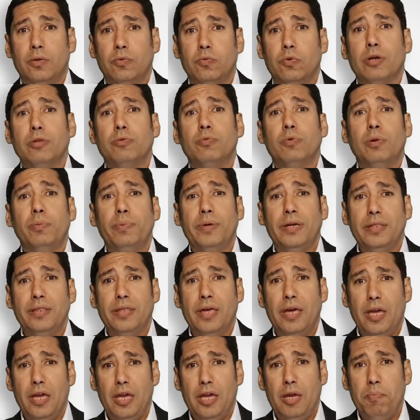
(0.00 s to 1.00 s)
What will be
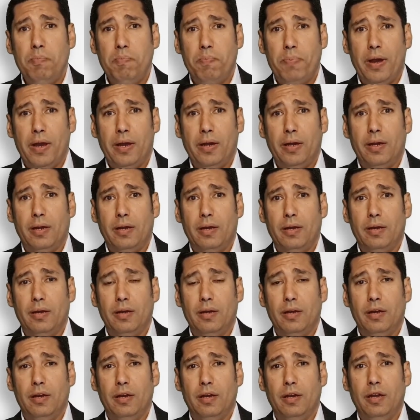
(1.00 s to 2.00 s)
the impact
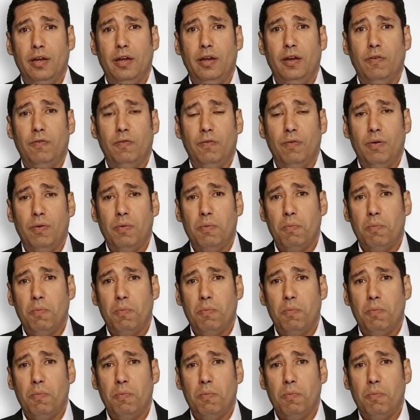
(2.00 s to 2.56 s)
if